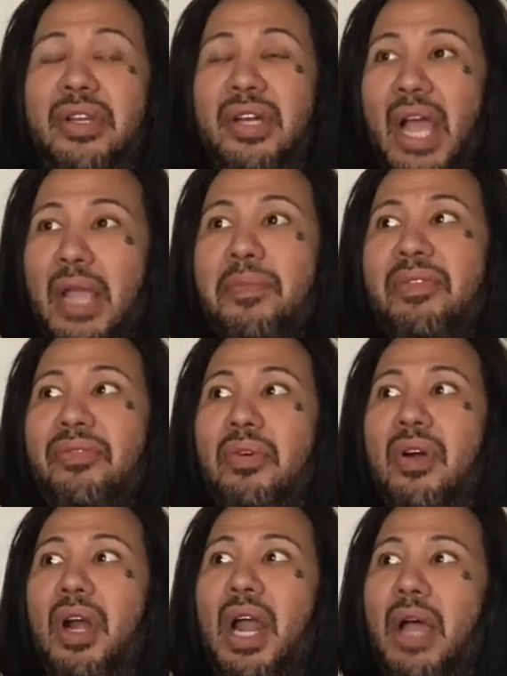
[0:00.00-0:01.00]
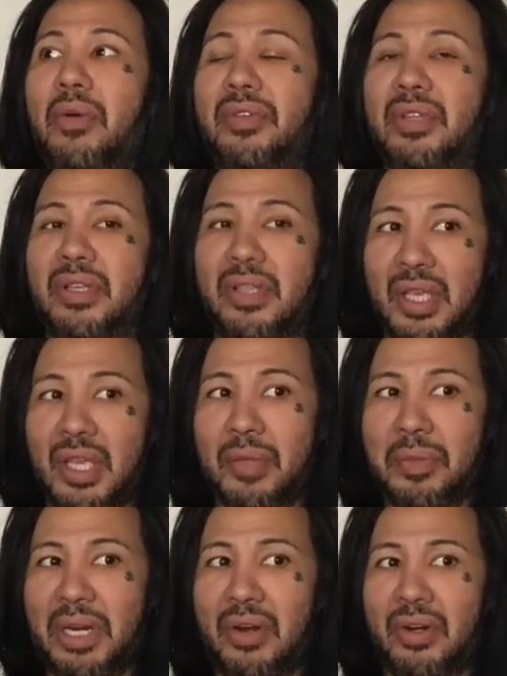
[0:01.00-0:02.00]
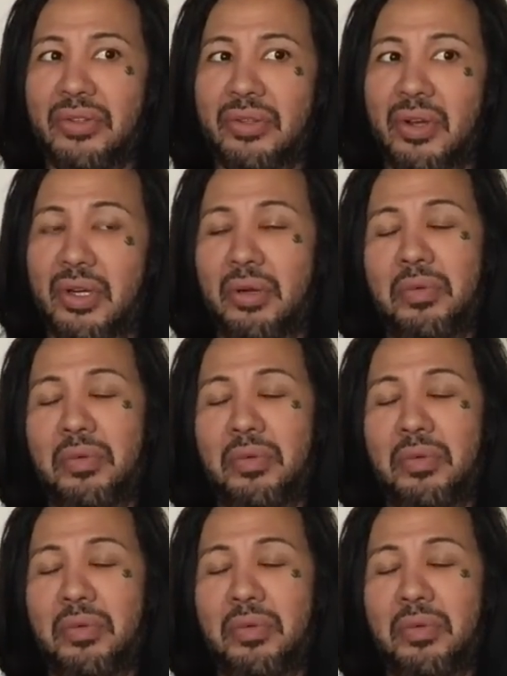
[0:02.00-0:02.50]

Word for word: The night before, I was in Kingman, Arizona,